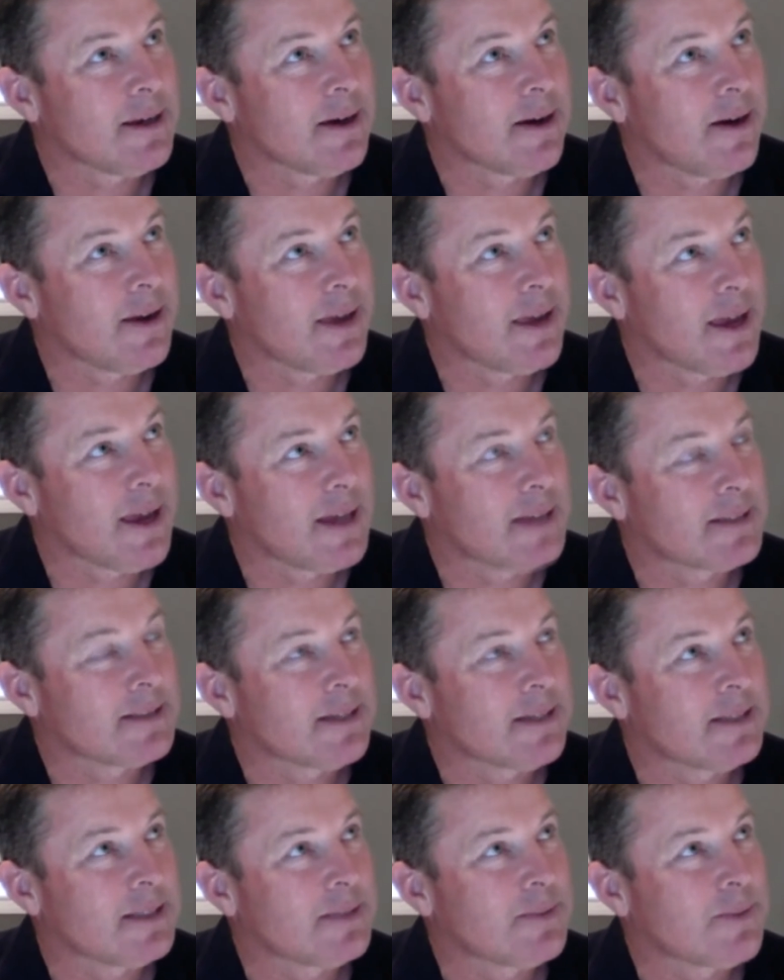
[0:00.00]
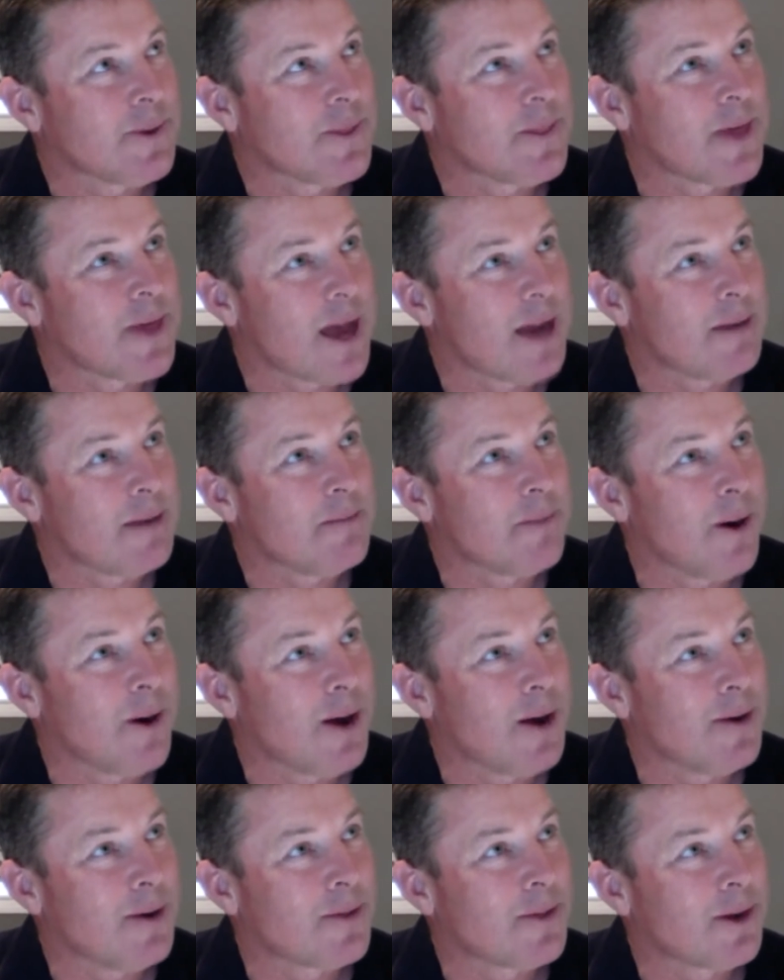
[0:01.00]
I guess it's with that in
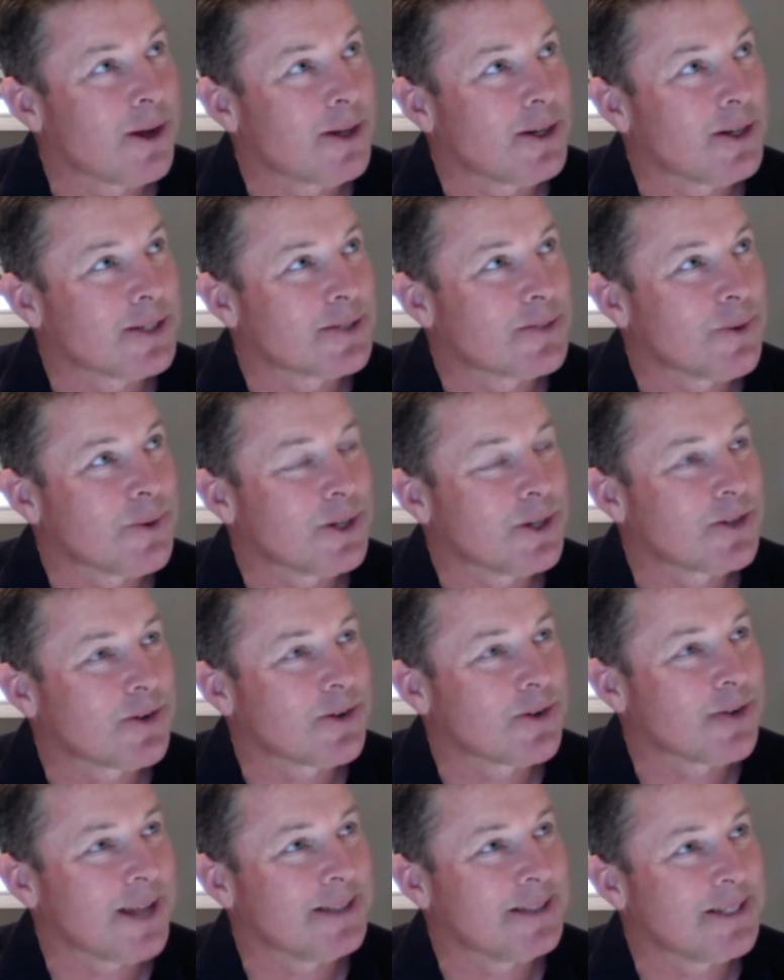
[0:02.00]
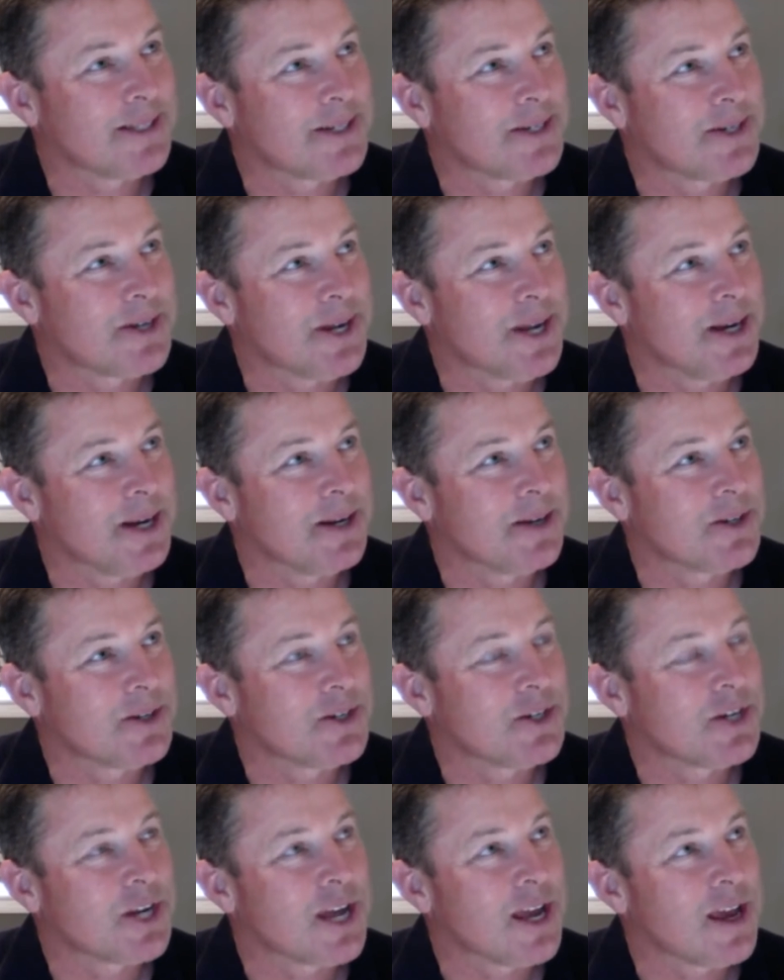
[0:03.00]
mind that I just want to transition in and
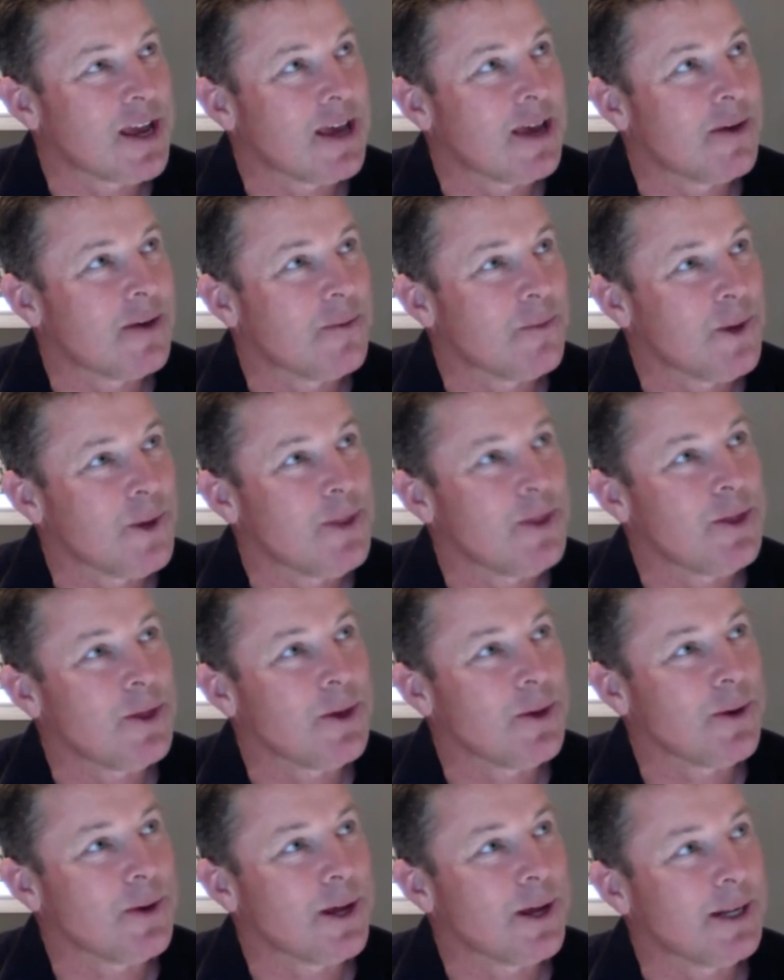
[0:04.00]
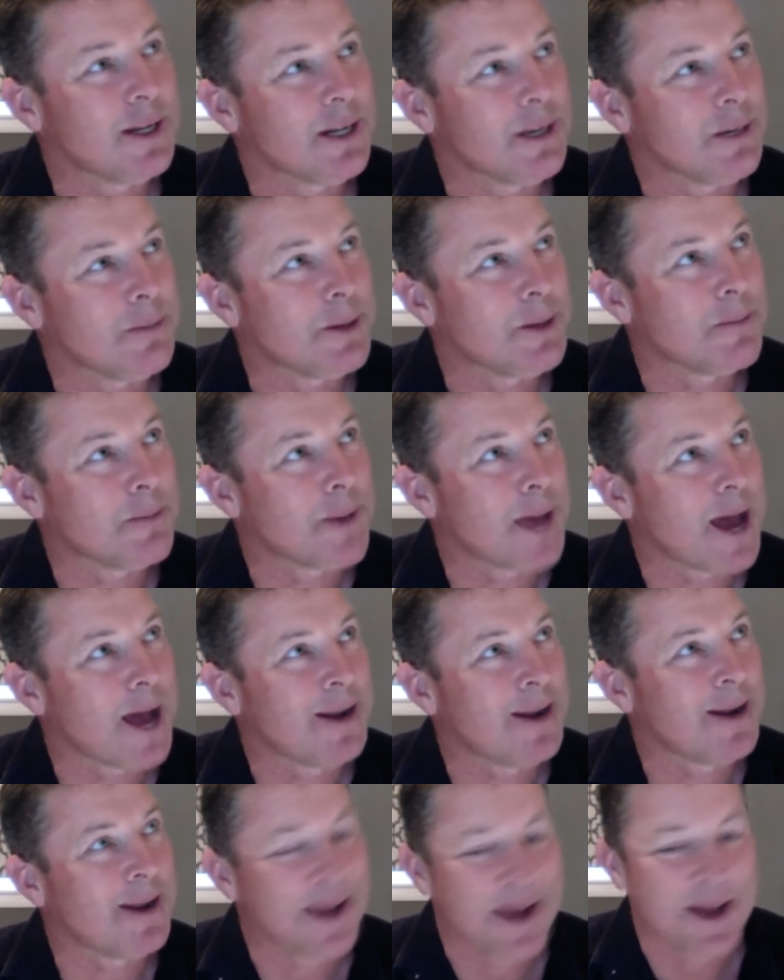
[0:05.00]
share with you a little bit
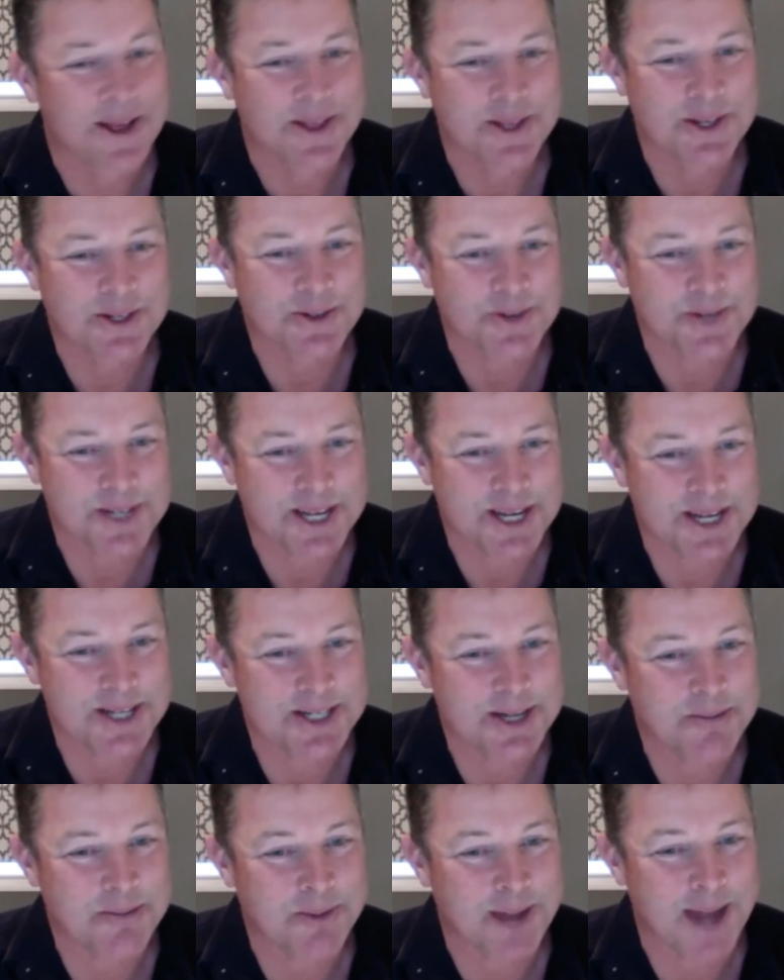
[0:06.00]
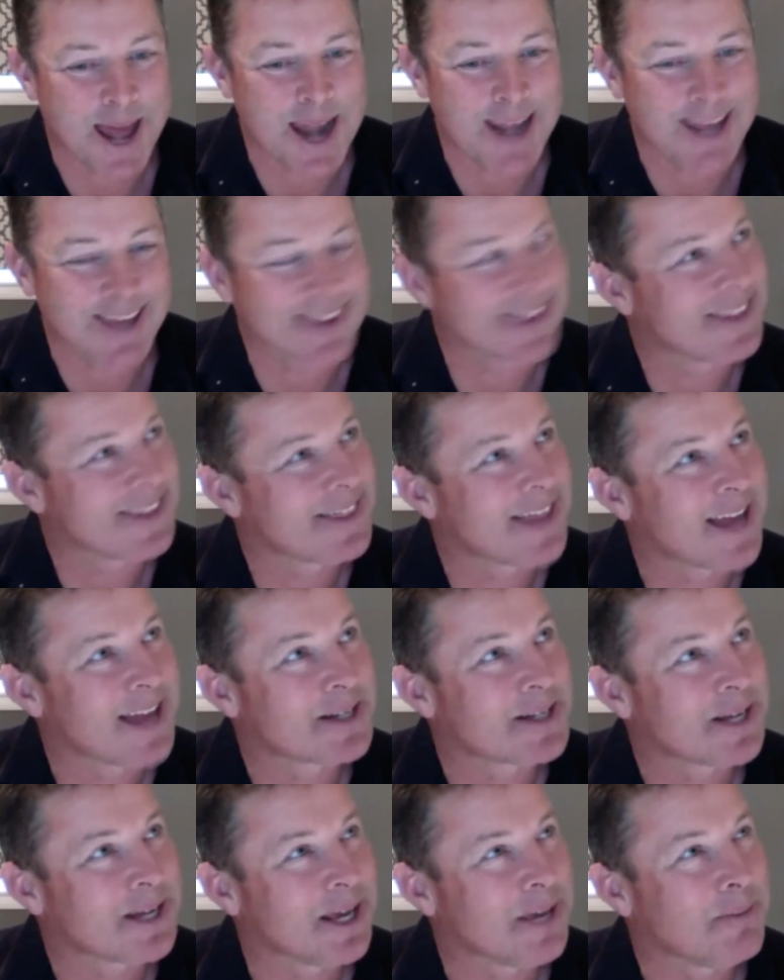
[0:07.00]
about the strategic planning that
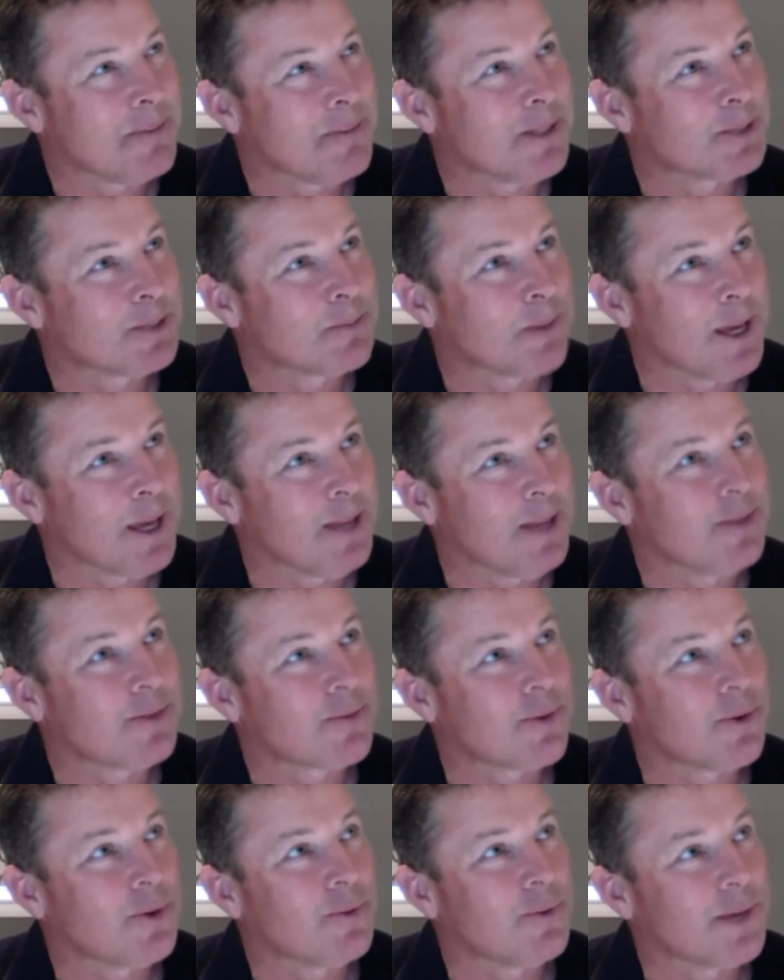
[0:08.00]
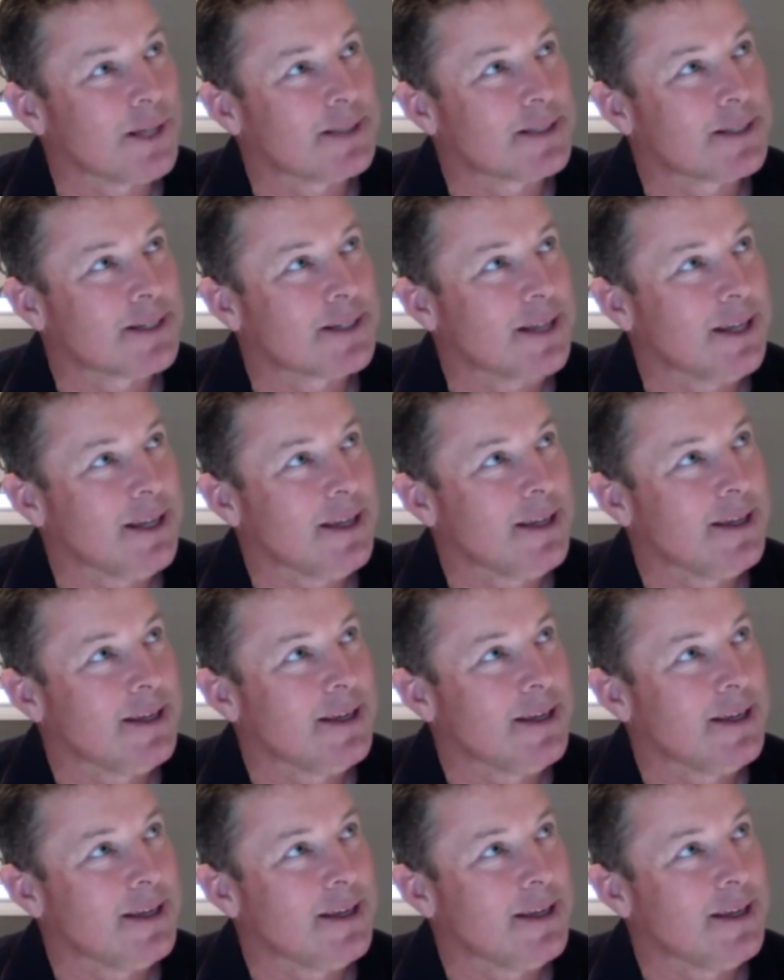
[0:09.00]
that team has been through recently